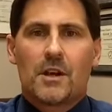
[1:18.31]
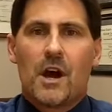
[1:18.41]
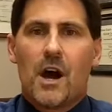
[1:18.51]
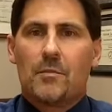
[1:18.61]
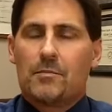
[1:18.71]

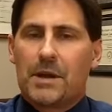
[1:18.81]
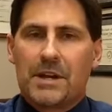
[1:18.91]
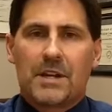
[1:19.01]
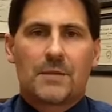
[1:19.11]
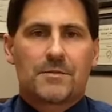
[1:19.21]

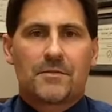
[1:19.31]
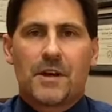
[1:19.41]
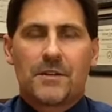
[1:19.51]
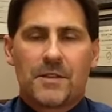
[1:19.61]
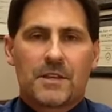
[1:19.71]
many times
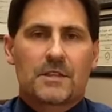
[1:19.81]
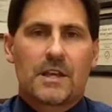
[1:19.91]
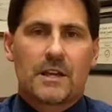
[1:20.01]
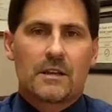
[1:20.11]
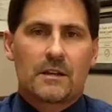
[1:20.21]
finding things
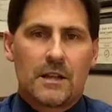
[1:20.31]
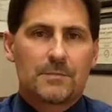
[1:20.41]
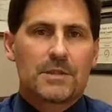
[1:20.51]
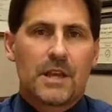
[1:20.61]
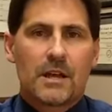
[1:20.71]
like
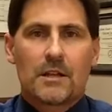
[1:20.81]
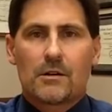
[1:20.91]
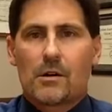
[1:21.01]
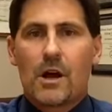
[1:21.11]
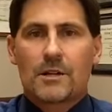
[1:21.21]
Klebsiella
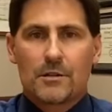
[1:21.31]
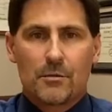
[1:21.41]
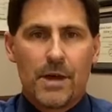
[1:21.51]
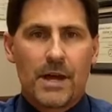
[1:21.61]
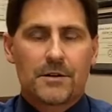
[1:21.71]
or
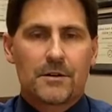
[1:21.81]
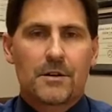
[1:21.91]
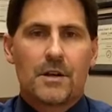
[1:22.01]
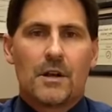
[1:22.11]
Oxalobacter